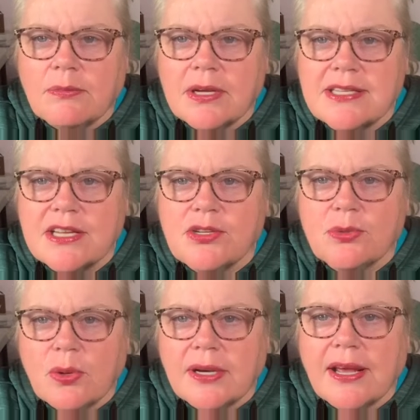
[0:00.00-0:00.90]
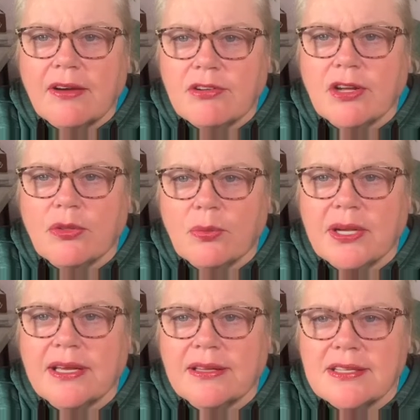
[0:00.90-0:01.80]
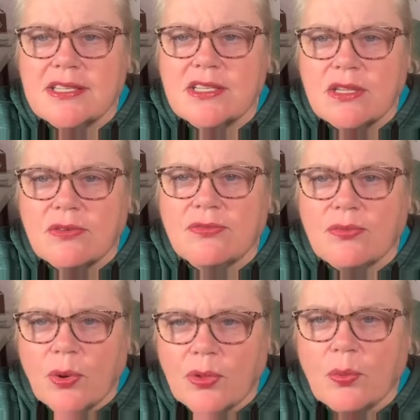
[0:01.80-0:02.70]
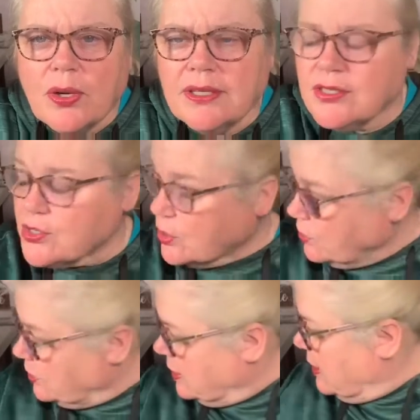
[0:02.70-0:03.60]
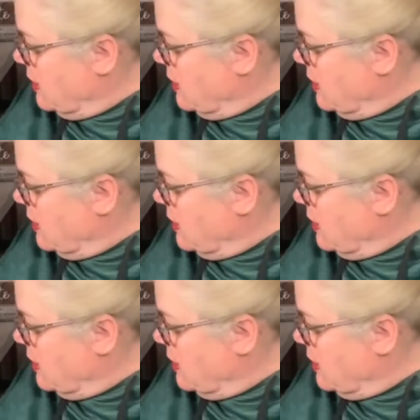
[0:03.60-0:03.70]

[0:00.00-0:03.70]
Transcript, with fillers: because um, I do one every other week, and this is the fourth one. So